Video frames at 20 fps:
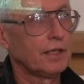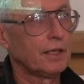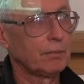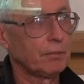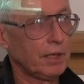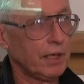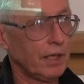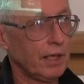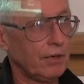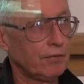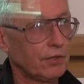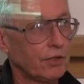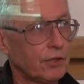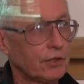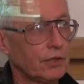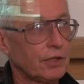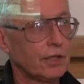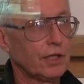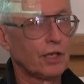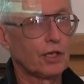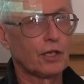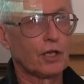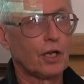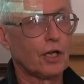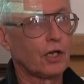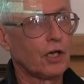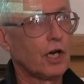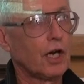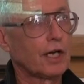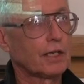and behavior
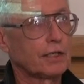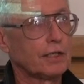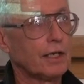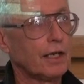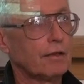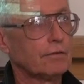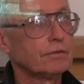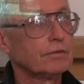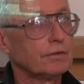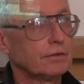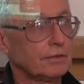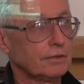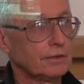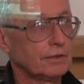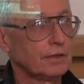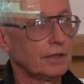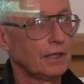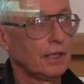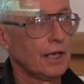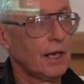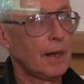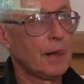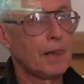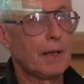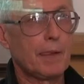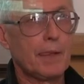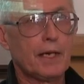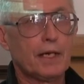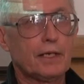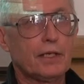called hawk-dove.
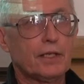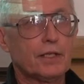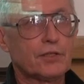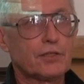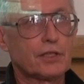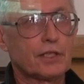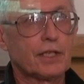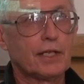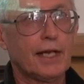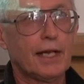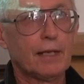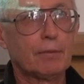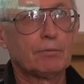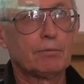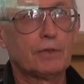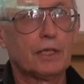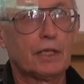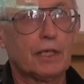And here's the game.